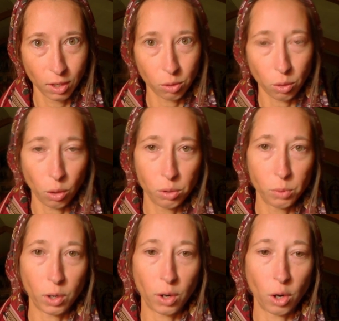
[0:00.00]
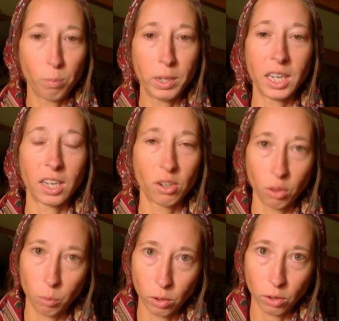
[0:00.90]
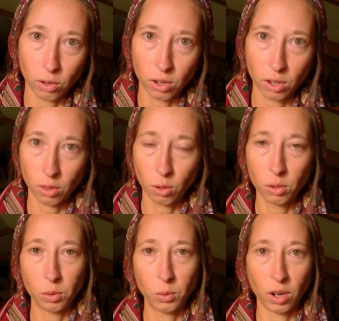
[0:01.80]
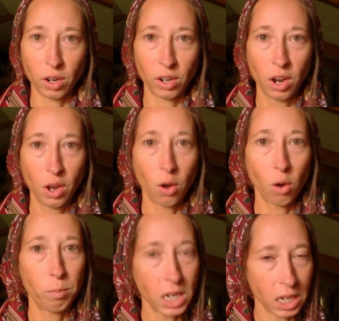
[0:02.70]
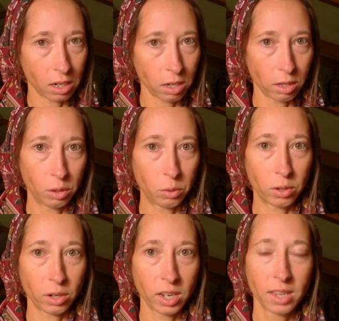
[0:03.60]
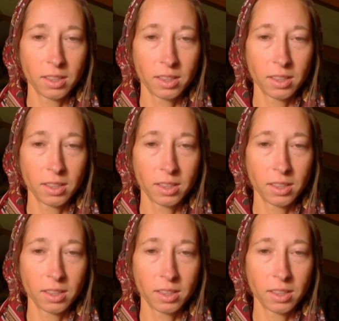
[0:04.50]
So, those who are obedient to the word, those who are obedient to the Lord.